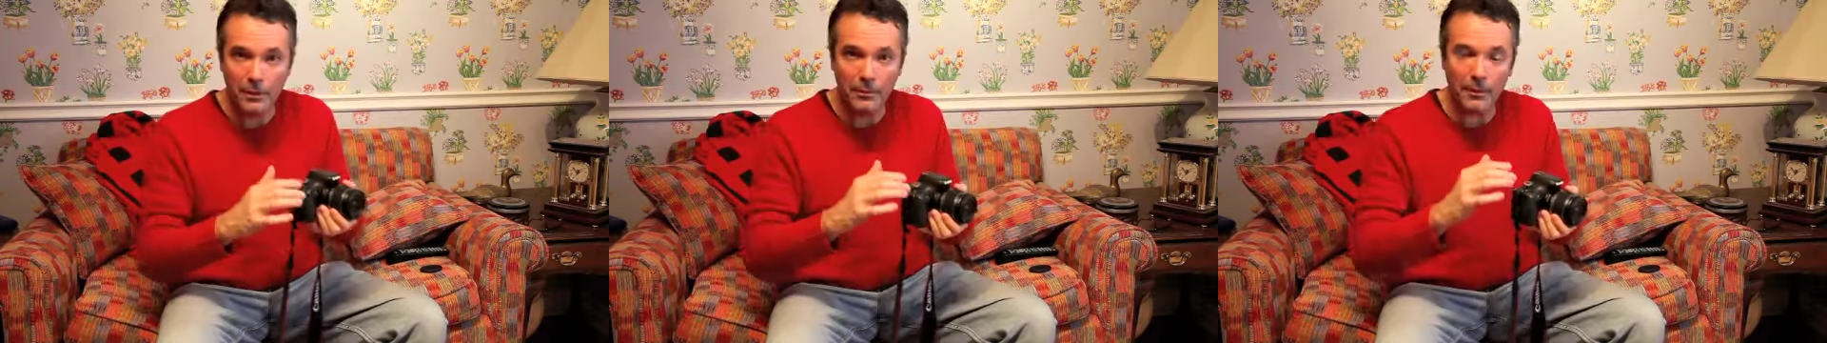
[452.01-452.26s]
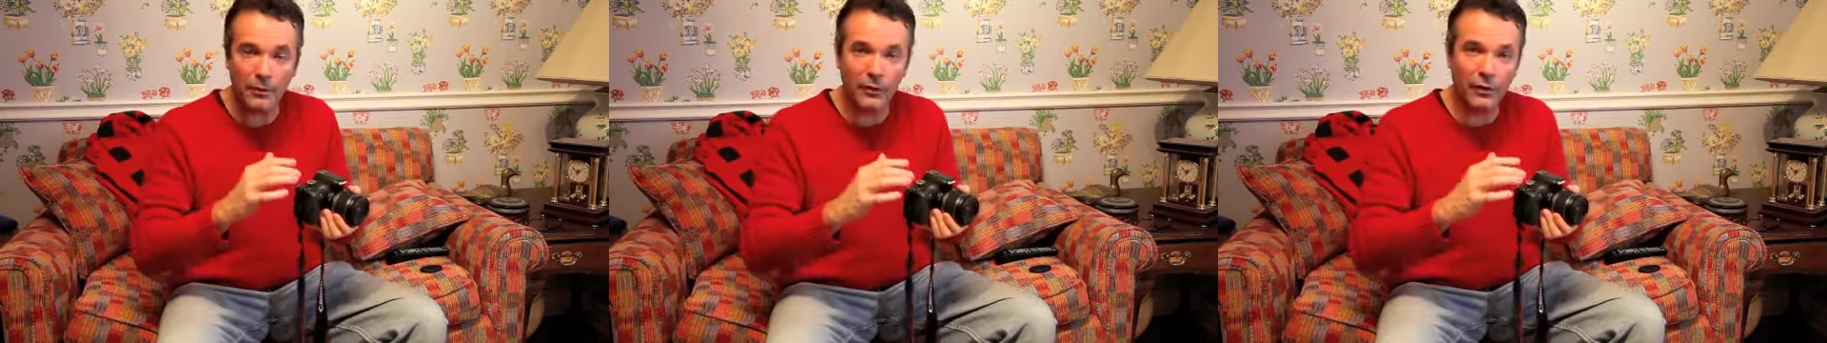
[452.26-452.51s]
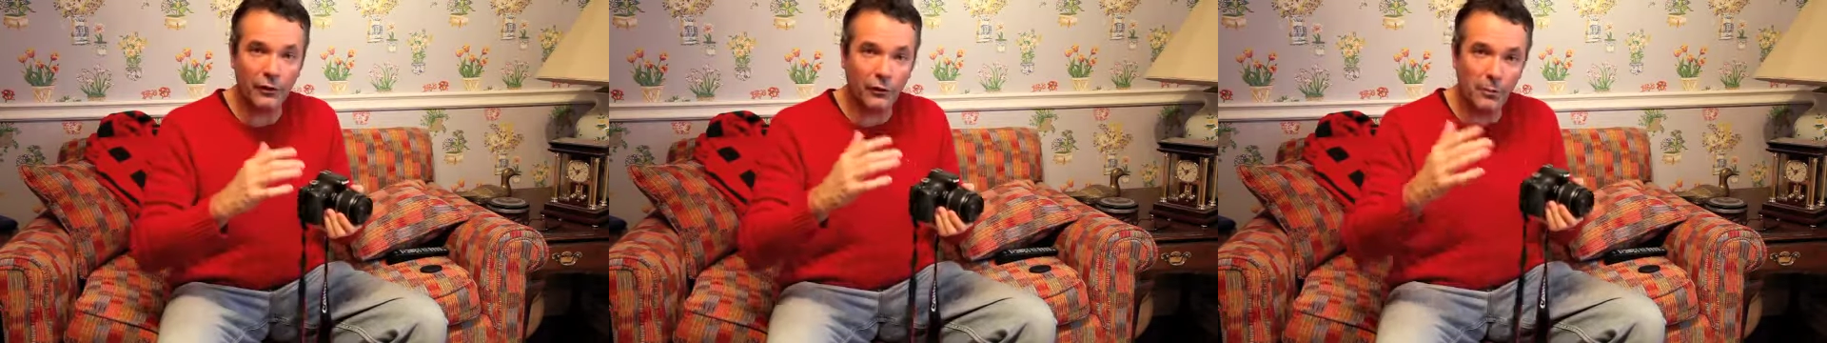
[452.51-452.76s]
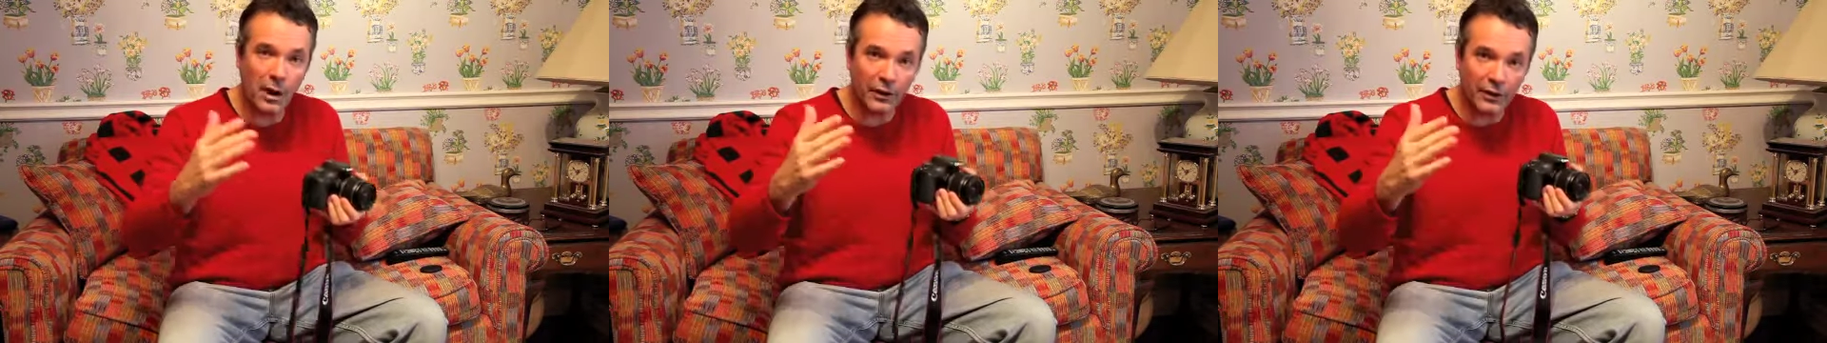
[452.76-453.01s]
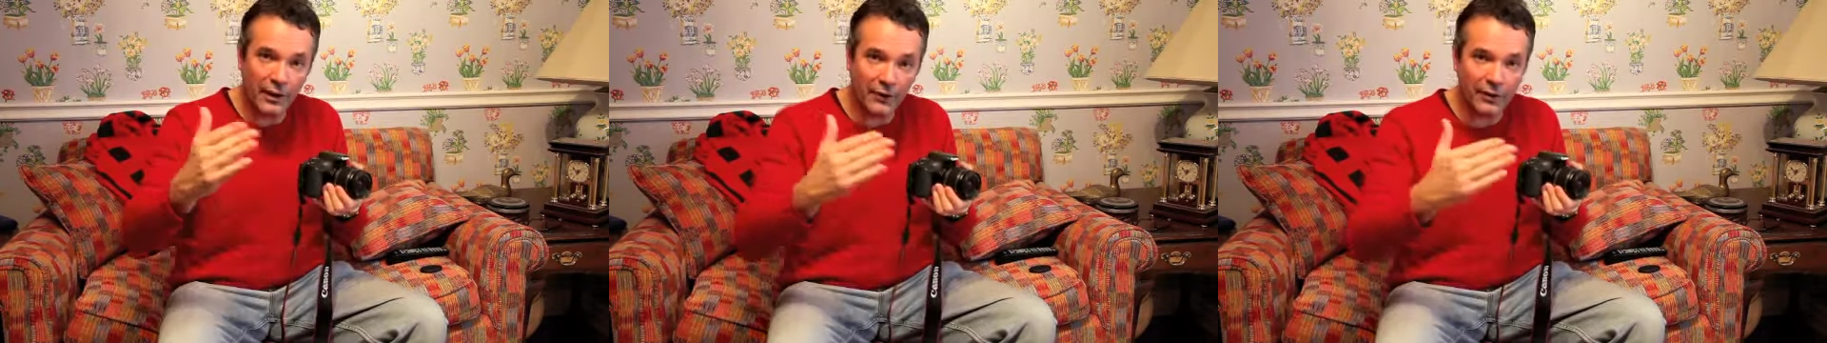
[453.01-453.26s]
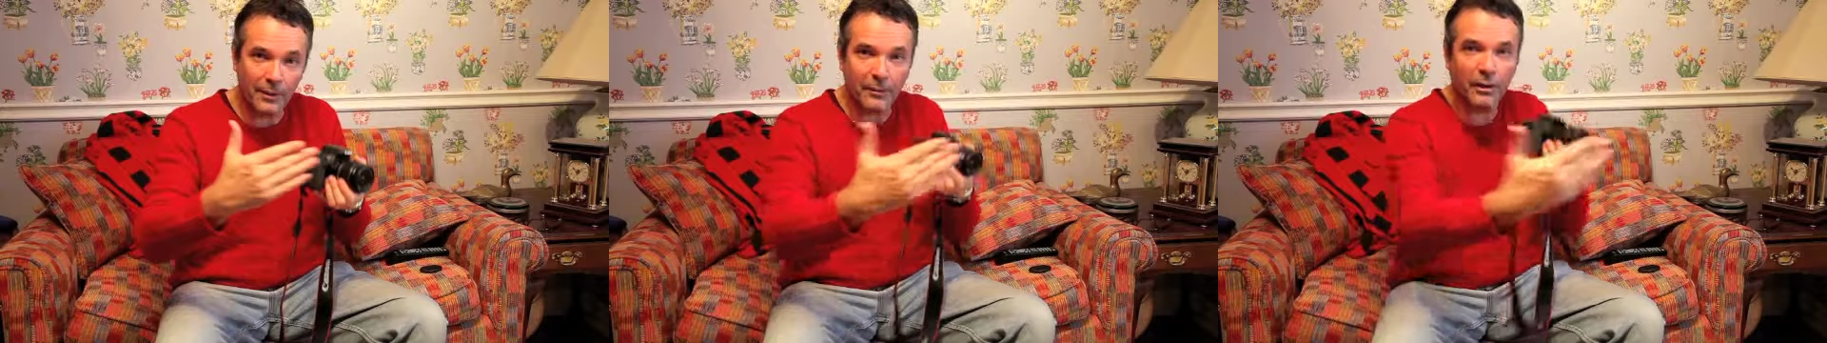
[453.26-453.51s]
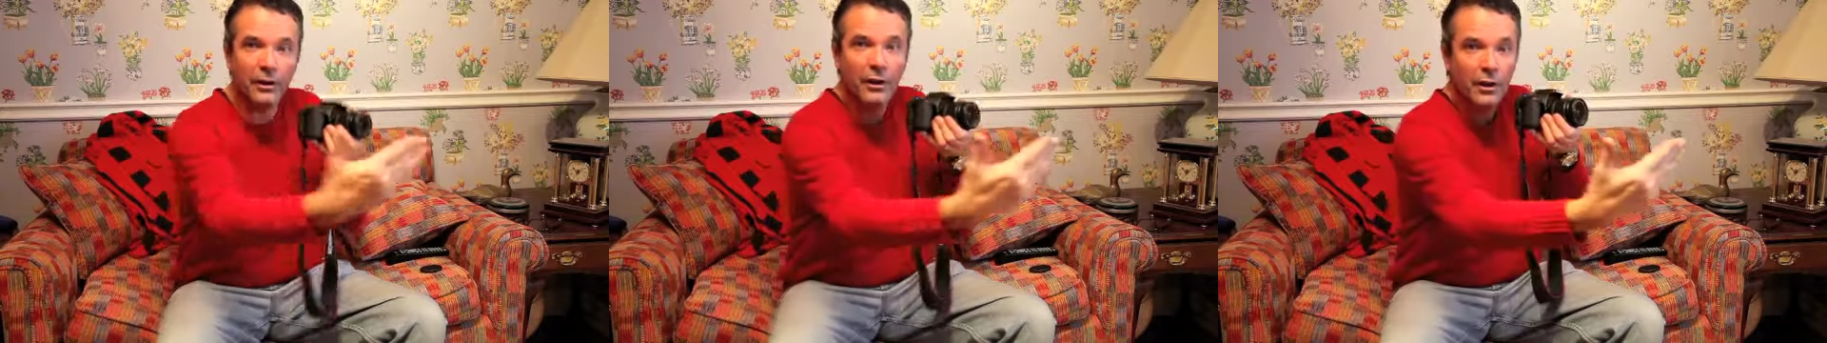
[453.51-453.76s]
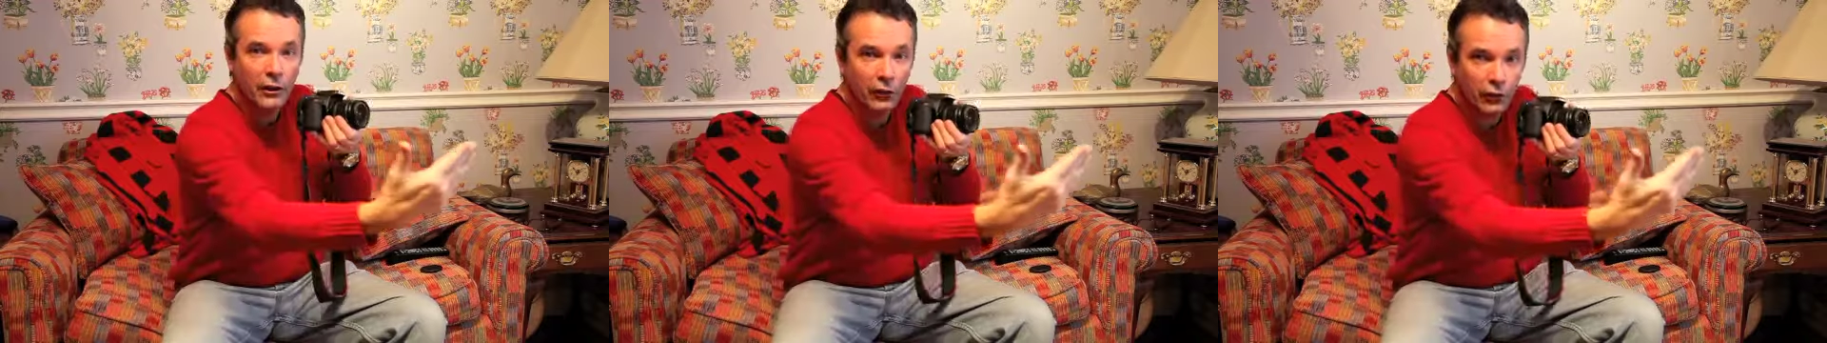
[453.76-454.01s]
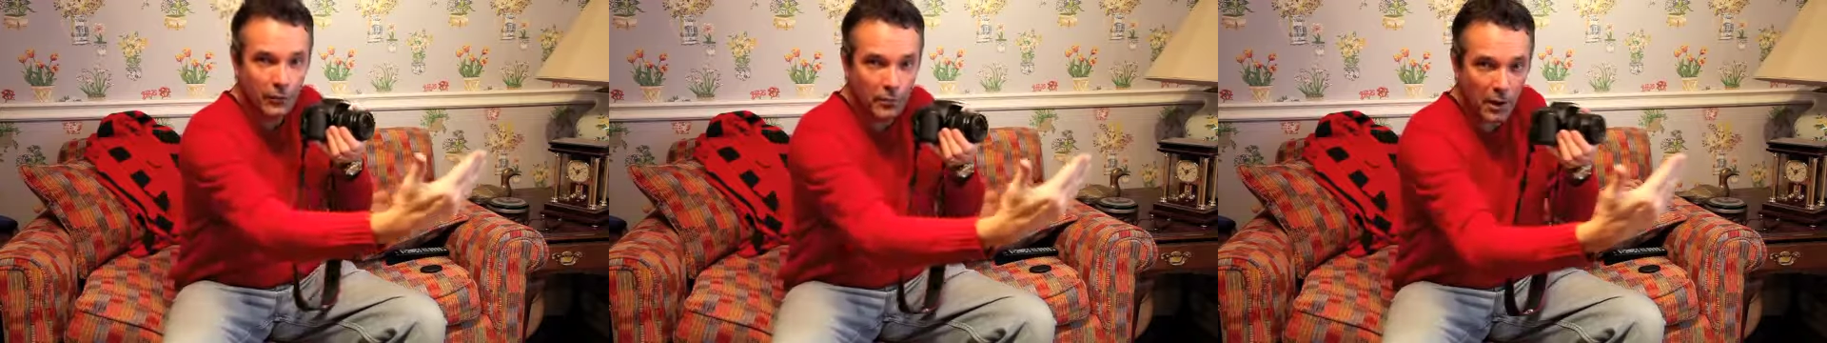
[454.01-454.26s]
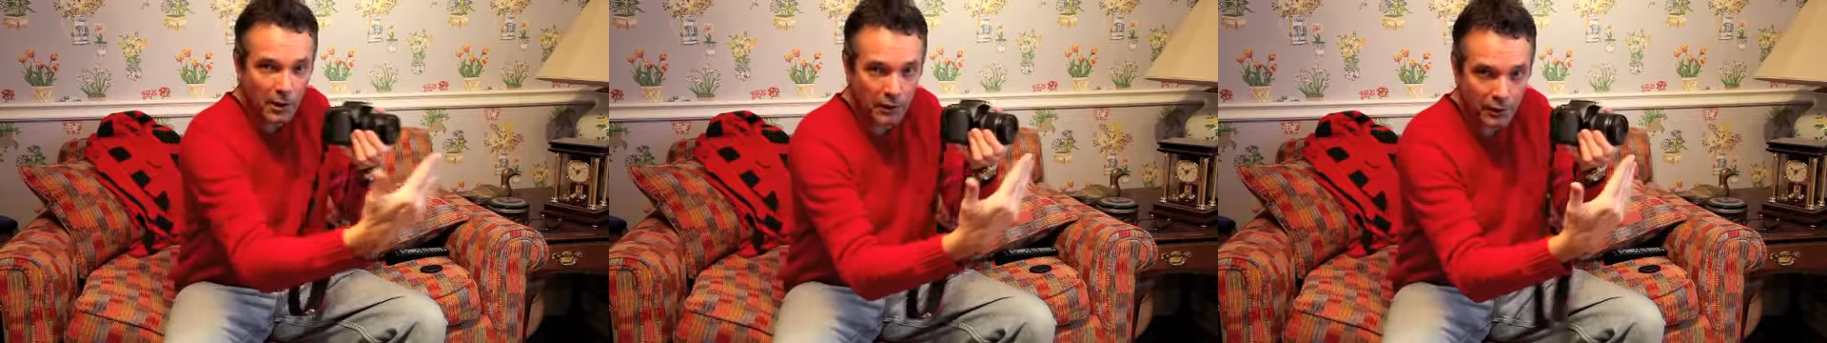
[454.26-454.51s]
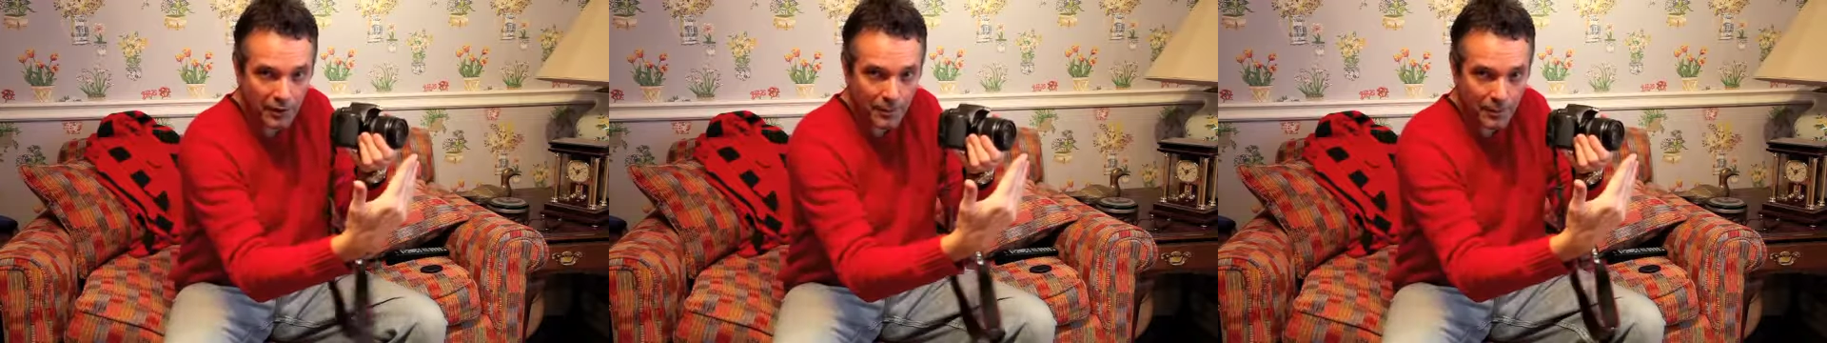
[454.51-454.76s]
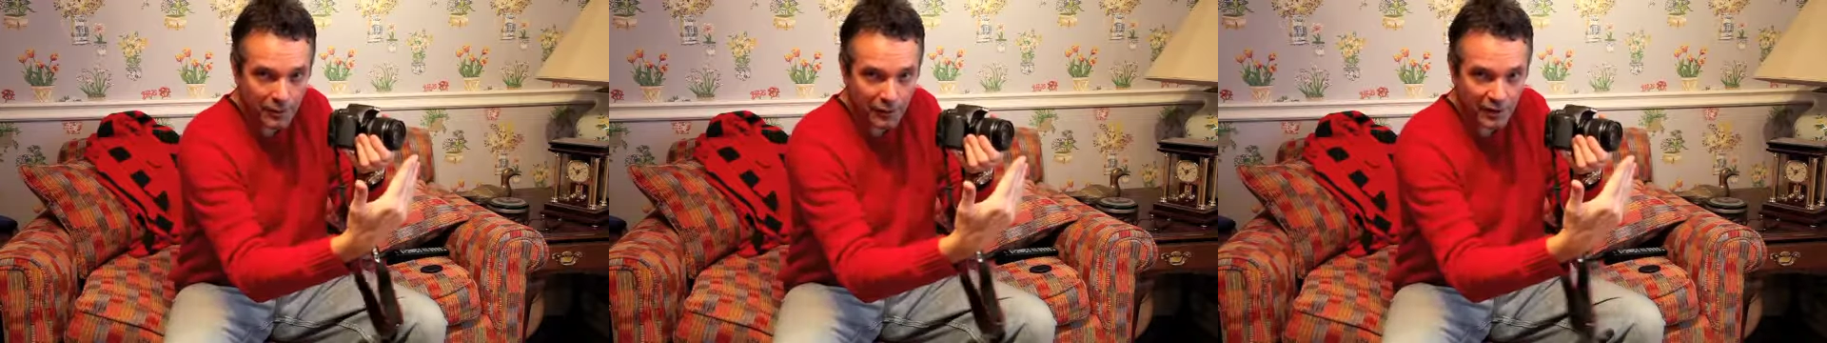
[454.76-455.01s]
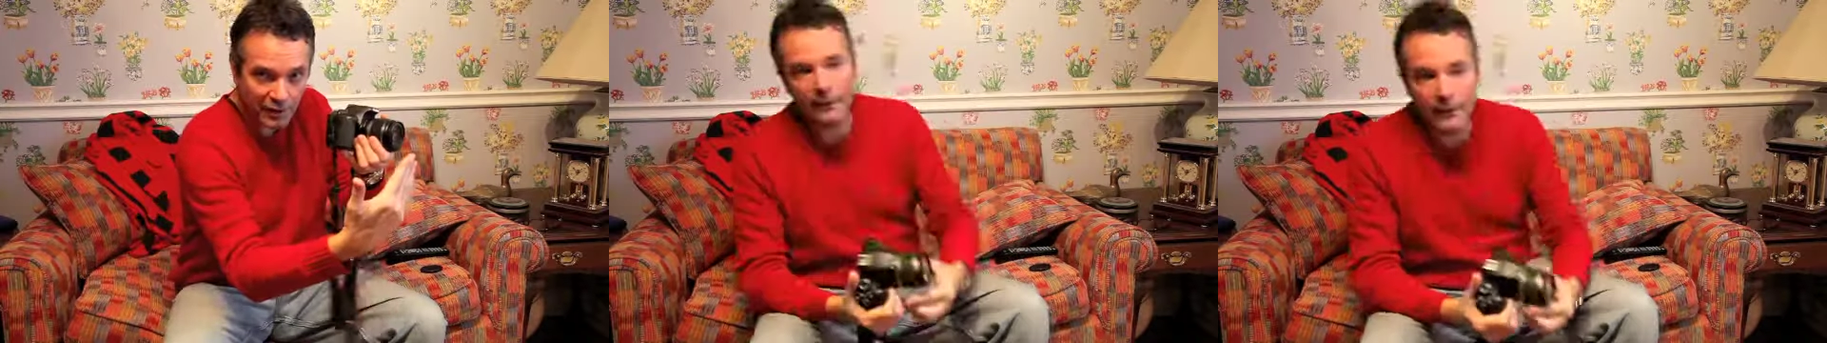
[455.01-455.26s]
Remember, the smaller the F number, the smaller the depth of field.